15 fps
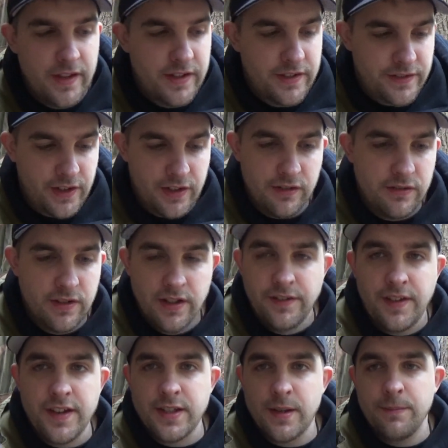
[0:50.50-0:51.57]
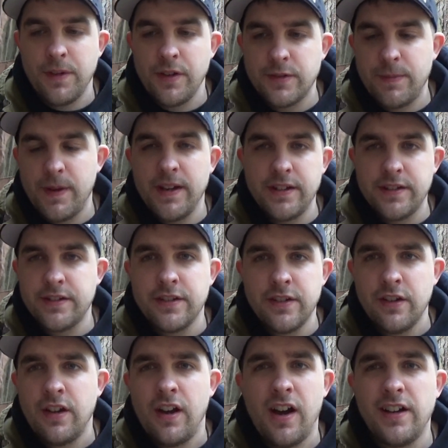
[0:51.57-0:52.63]
So takes up no space,
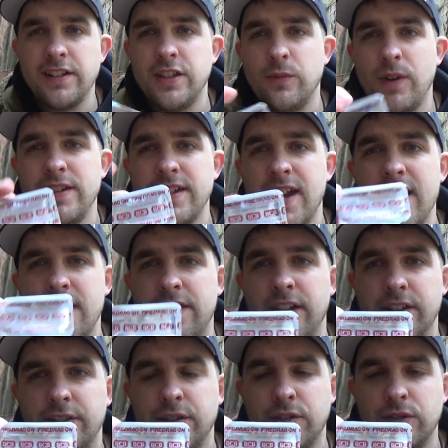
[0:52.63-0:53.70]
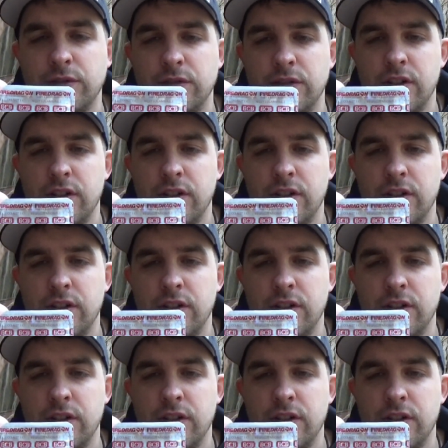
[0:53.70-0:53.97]
hardly weighs anything at all,